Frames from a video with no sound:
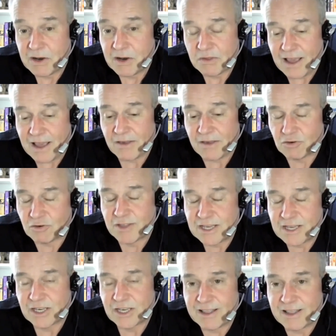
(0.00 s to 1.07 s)
set a
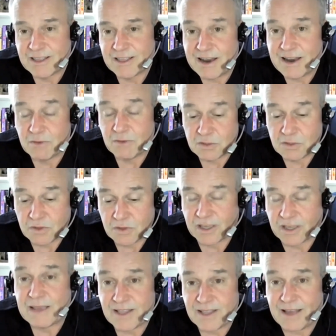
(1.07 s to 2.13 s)
strategic intent, which was to
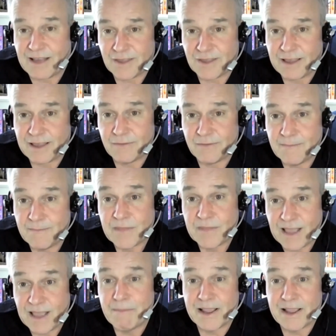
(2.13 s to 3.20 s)
keep staff safe
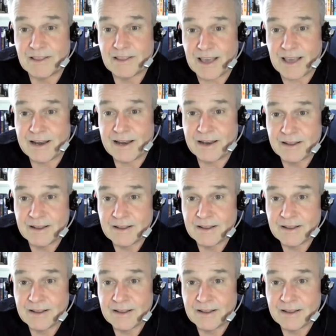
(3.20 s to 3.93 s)
and maintain